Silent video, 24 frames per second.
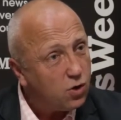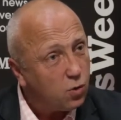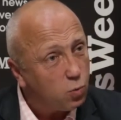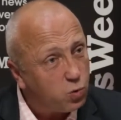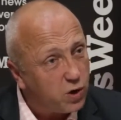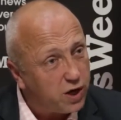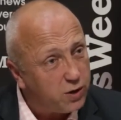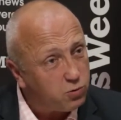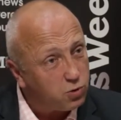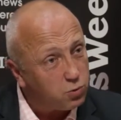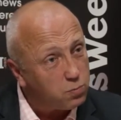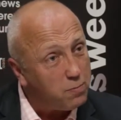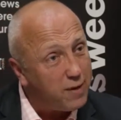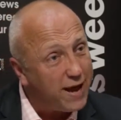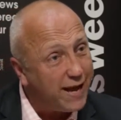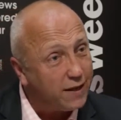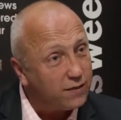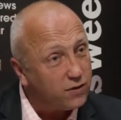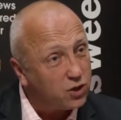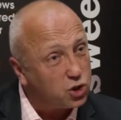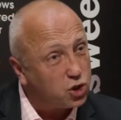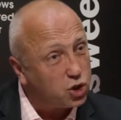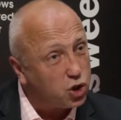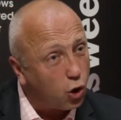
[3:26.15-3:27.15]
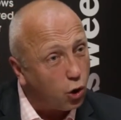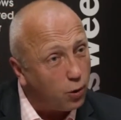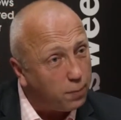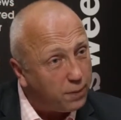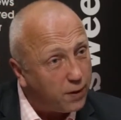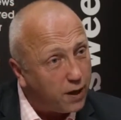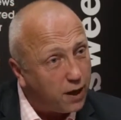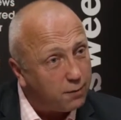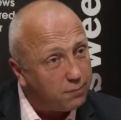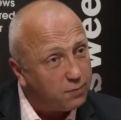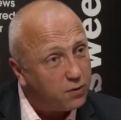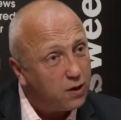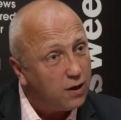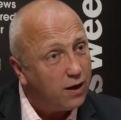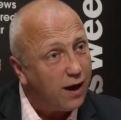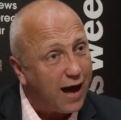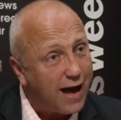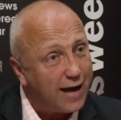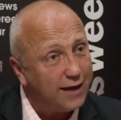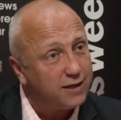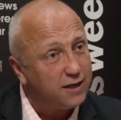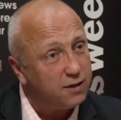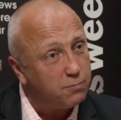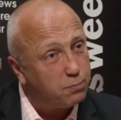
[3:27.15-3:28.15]
we will make the top up
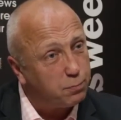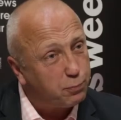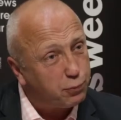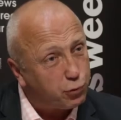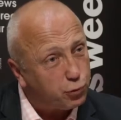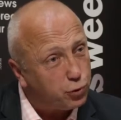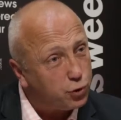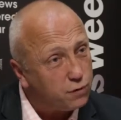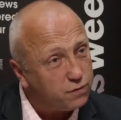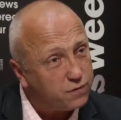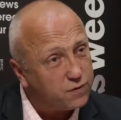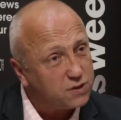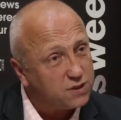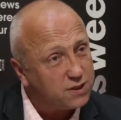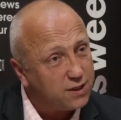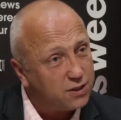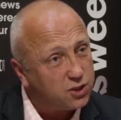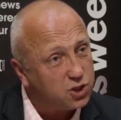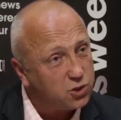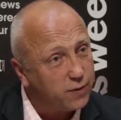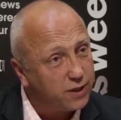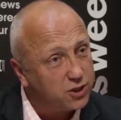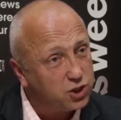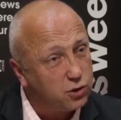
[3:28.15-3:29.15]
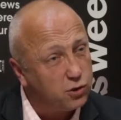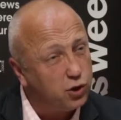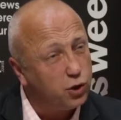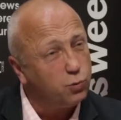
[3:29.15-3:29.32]
and improve the situation.